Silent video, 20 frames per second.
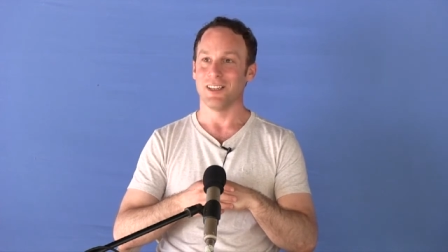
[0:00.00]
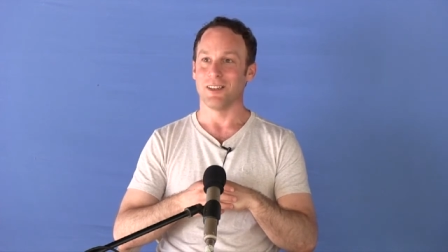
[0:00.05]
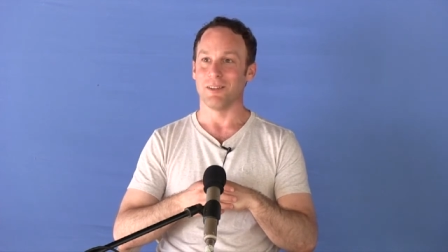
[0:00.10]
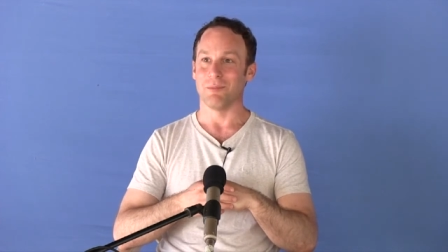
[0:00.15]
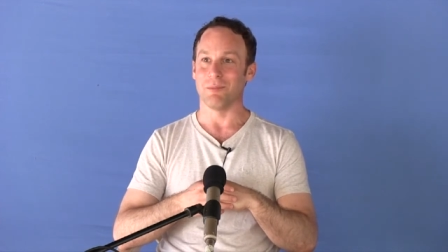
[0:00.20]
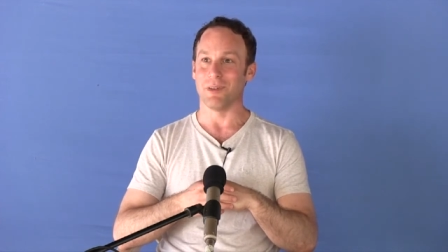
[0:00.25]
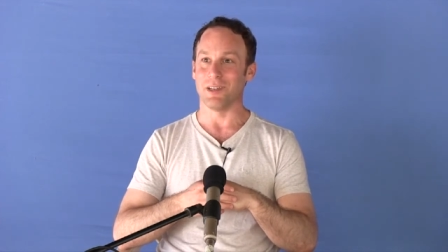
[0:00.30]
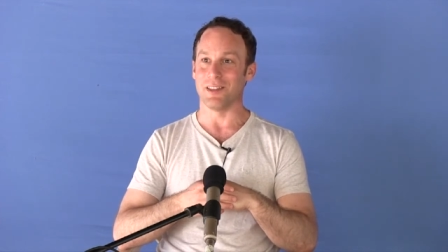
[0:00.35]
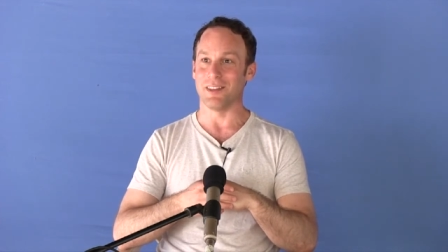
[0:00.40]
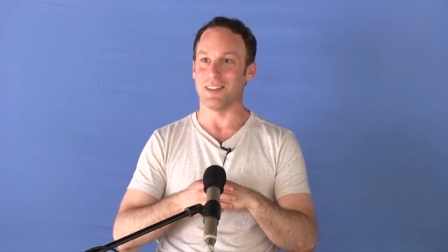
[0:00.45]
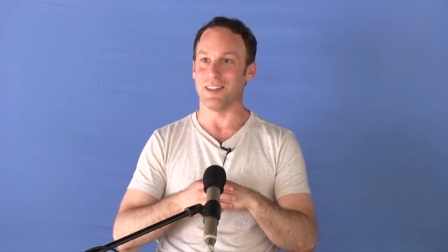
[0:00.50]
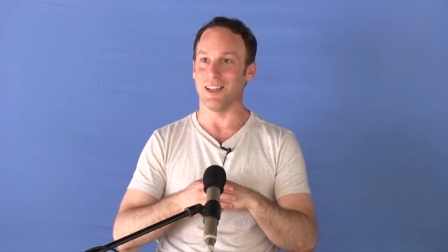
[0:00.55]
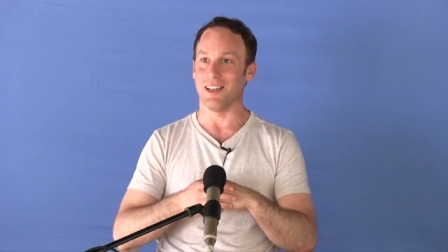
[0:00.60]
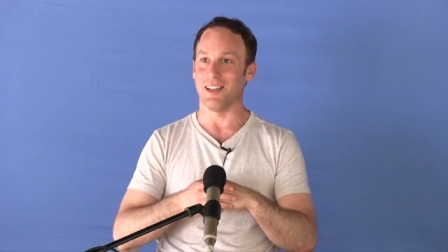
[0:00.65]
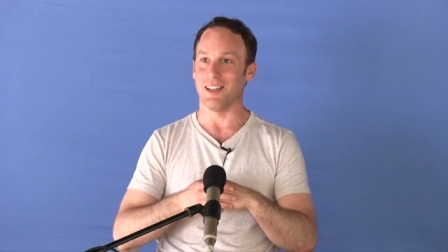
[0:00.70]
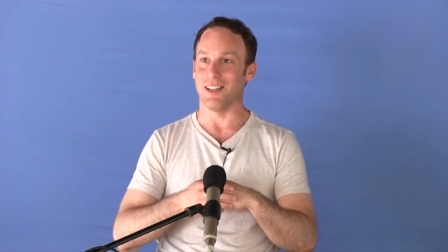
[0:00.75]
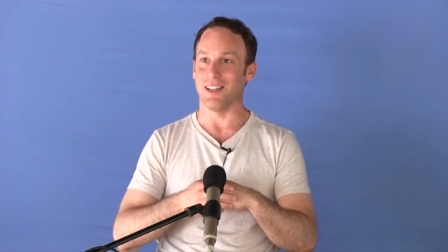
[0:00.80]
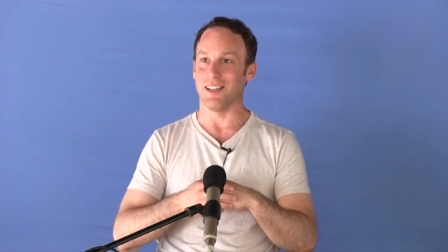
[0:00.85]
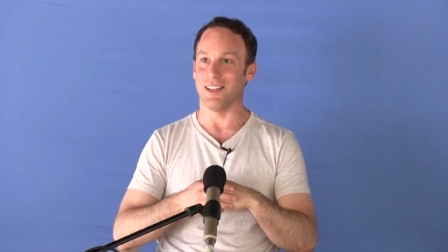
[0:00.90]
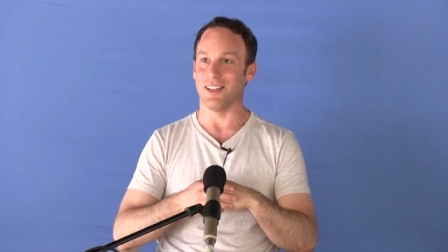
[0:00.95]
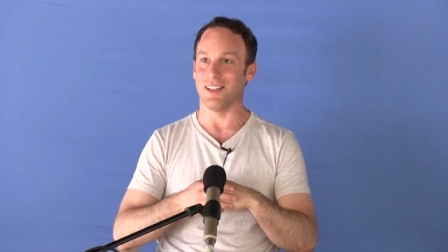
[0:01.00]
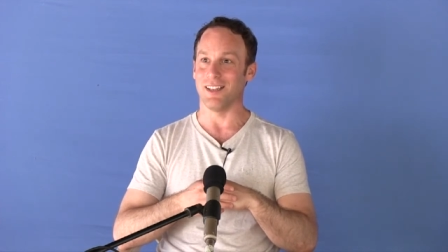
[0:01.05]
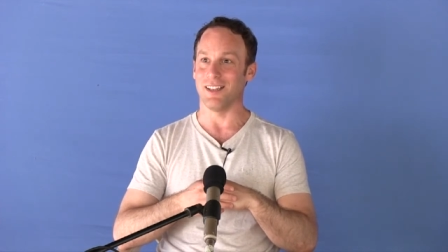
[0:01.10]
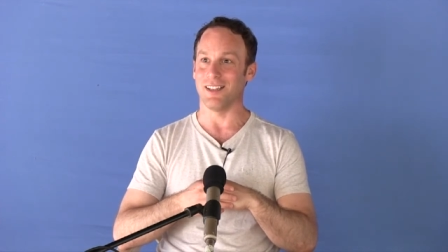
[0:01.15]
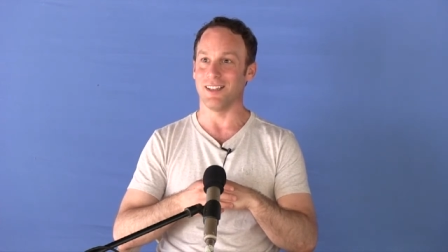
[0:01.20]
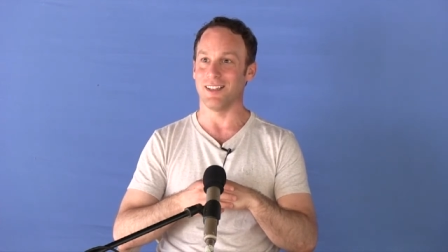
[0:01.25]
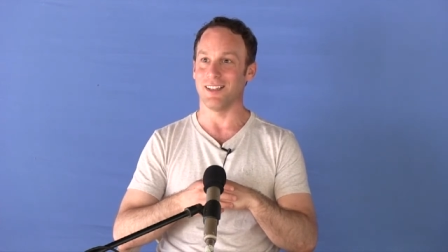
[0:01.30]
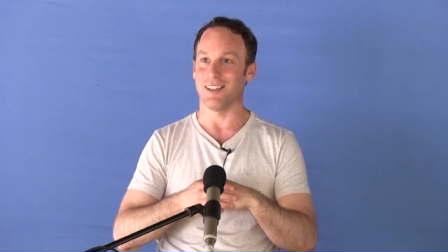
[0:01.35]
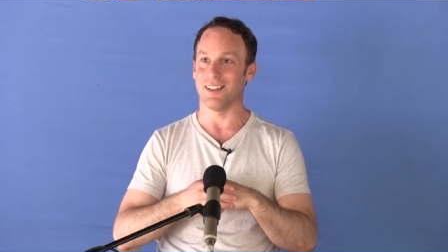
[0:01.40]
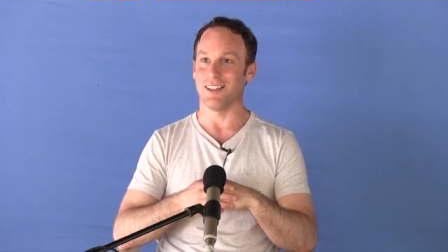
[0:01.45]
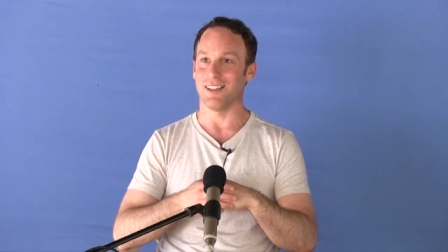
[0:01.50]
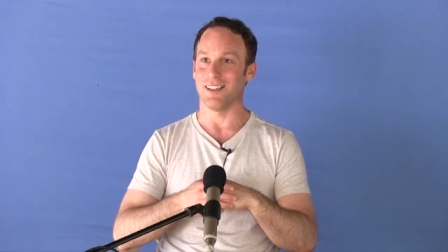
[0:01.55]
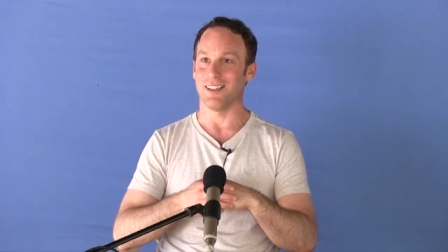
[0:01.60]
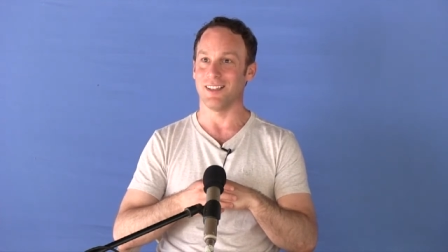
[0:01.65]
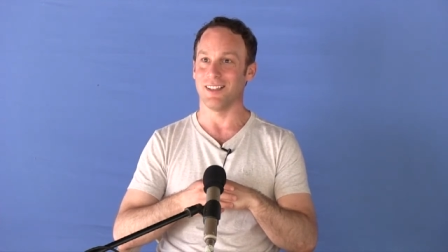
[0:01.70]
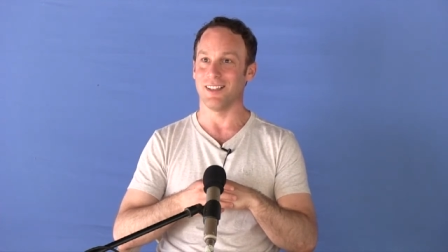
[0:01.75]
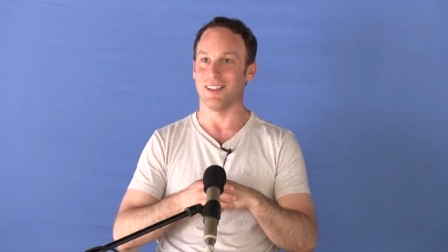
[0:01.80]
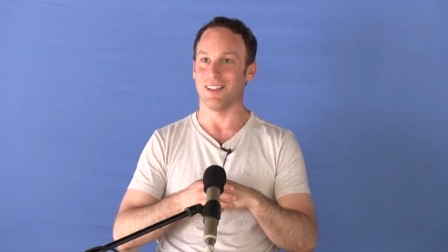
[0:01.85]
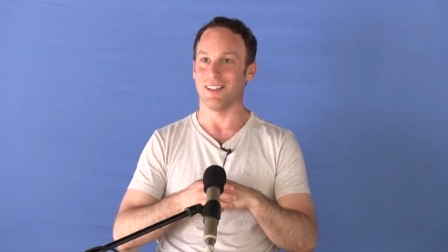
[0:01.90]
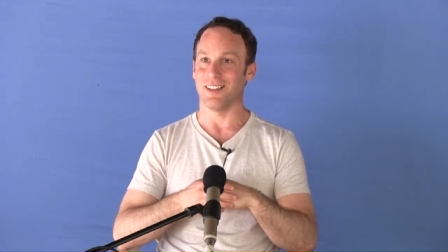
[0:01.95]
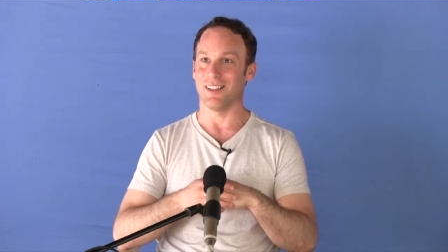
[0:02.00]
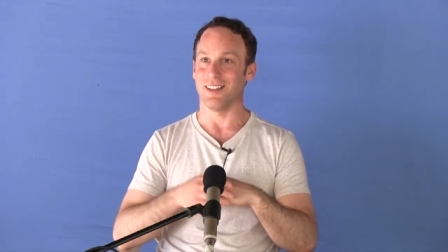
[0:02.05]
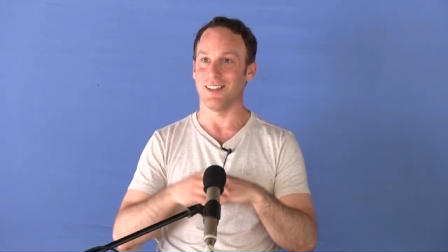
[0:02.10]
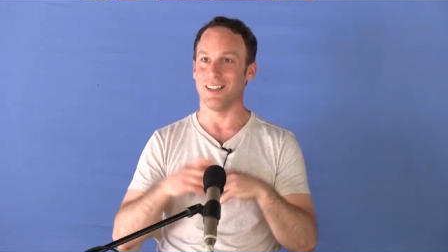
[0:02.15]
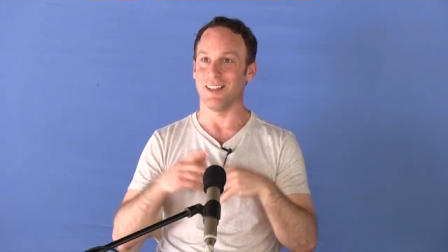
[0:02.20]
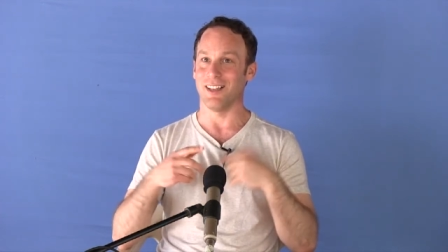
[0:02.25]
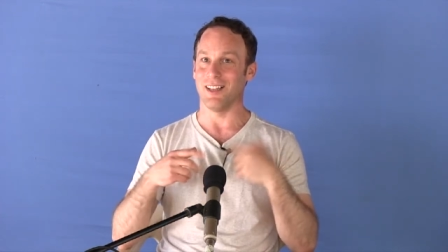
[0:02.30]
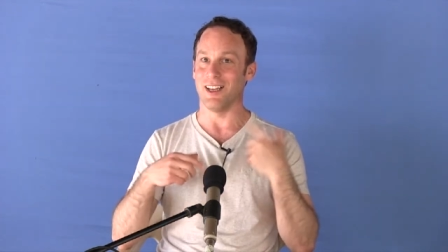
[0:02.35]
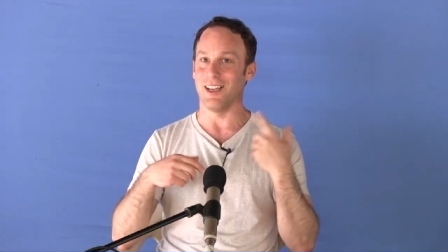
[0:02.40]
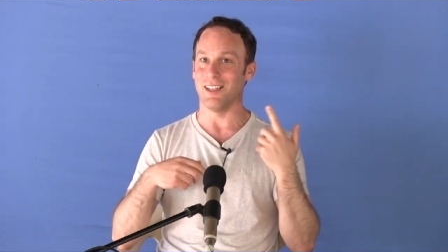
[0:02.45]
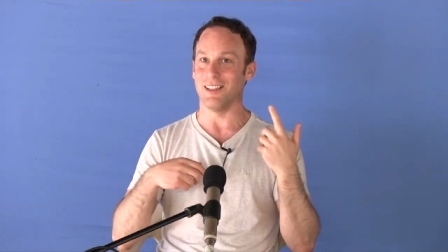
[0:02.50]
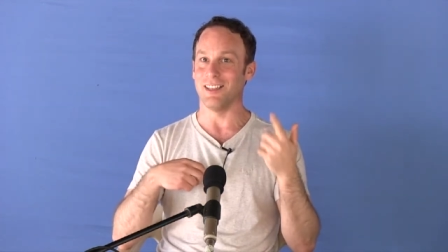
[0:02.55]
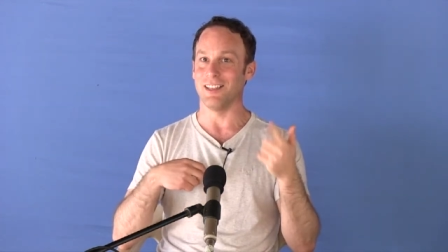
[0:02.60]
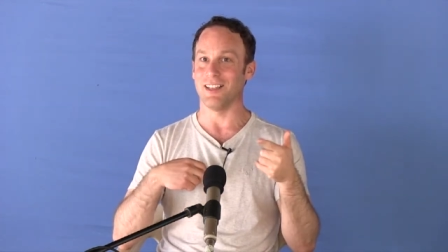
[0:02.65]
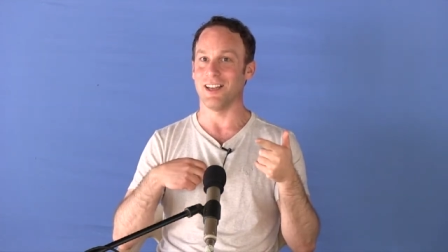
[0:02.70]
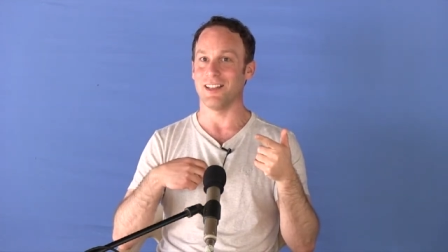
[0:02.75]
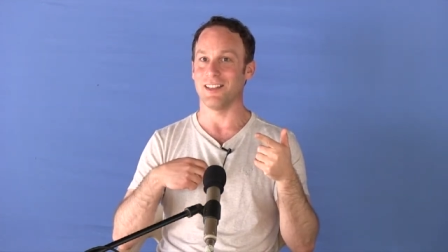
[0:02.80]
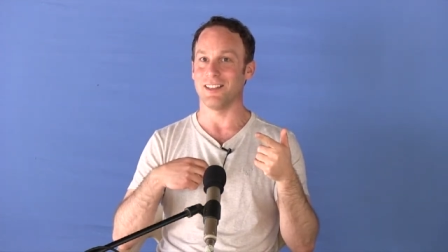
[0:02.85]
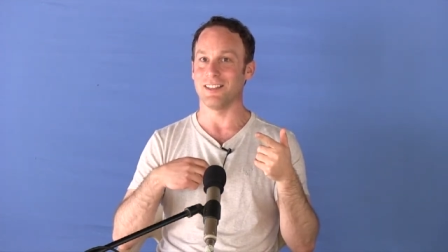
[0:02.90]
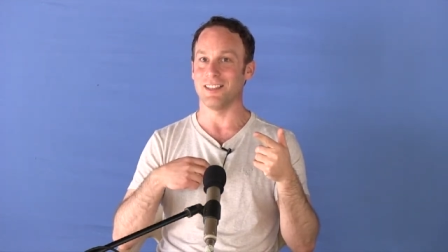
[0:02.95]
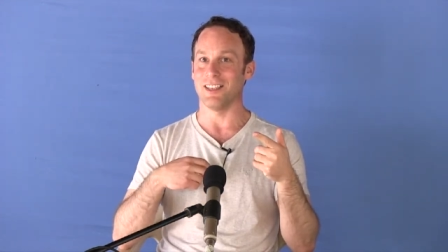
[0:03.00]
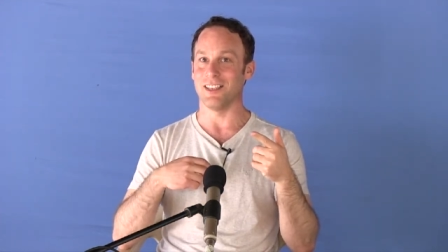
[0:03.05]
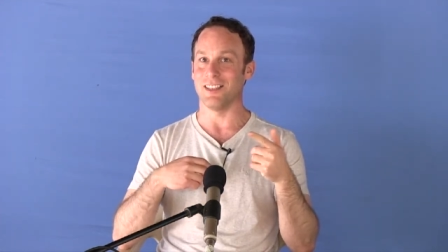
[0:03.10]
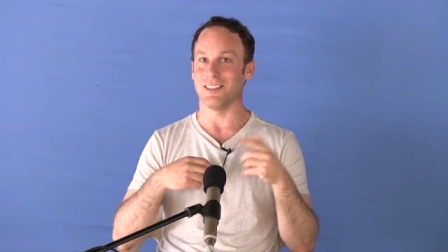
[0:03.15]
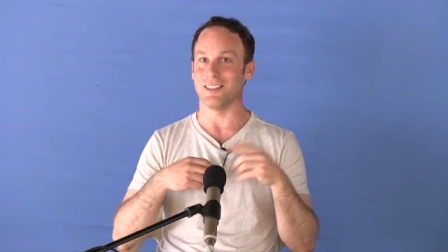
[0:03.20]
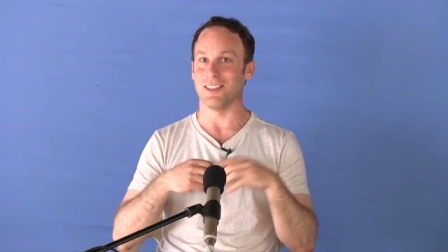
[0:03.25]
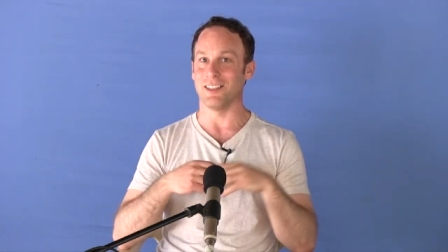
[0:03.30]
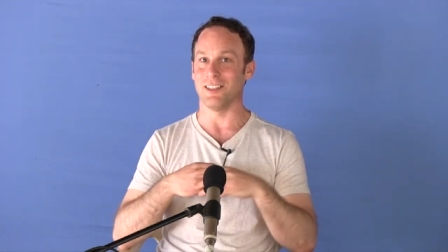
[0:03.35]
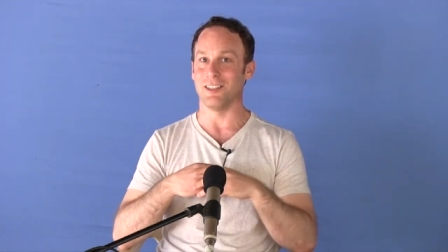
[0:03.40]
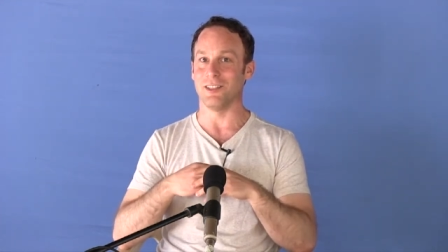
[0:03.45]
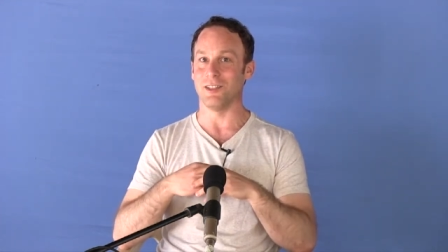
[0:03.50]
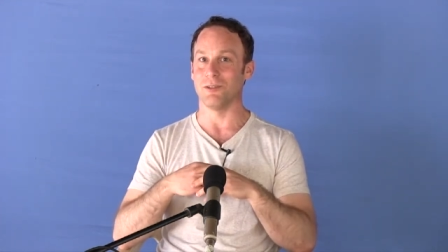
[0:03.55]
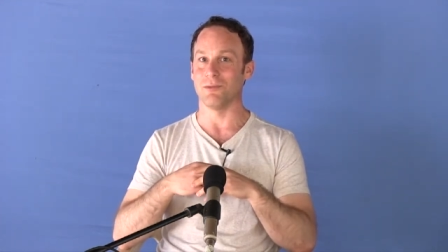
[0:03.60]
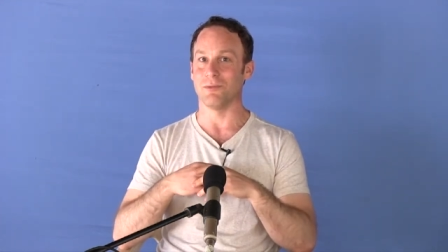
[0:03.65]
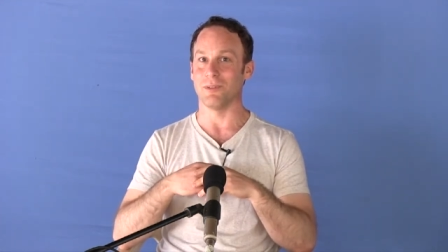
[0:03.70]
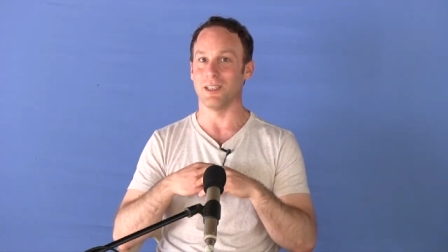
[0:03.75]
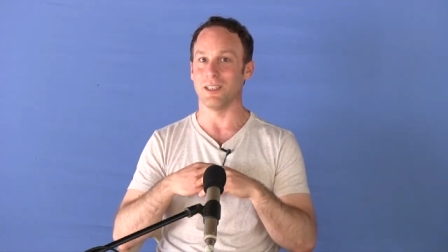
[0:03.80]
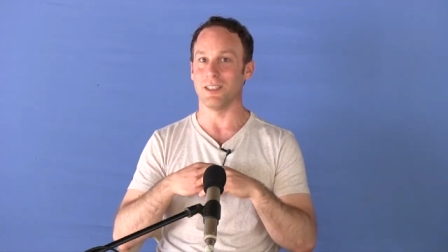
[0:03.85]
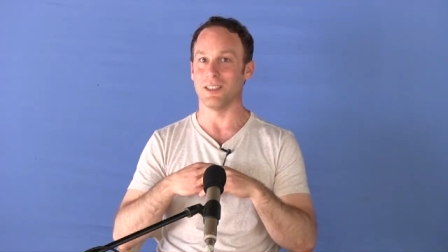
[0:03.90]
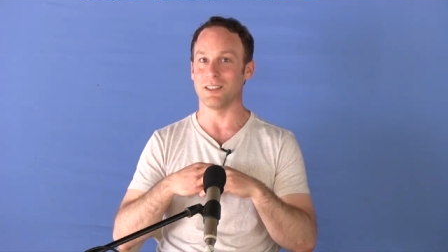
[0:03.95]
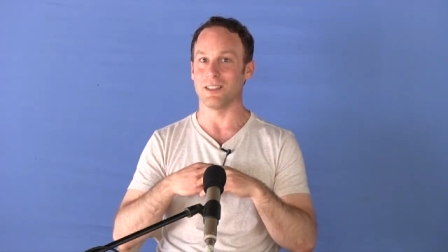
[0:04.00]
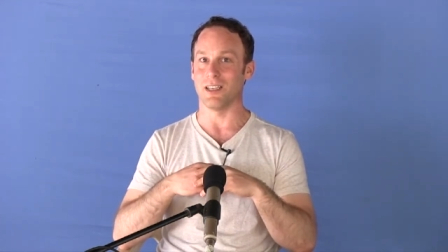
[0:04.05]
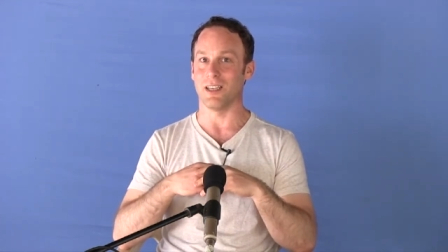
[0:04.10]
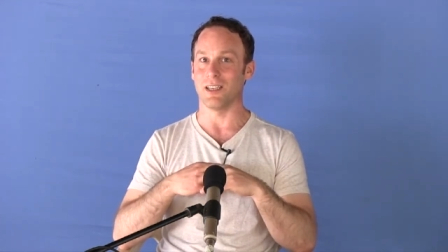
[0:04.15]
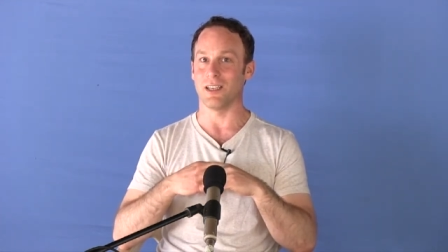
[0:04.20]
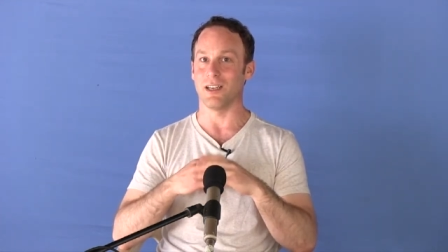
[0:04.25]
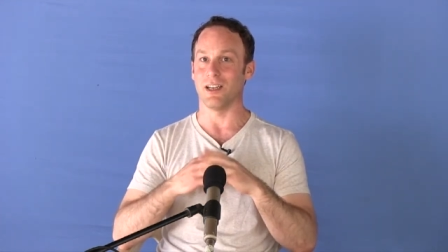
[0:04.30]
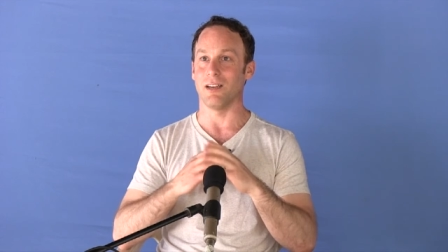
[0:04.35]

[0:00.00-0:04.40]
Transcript: But then I uh, had another data, a new one, it's like,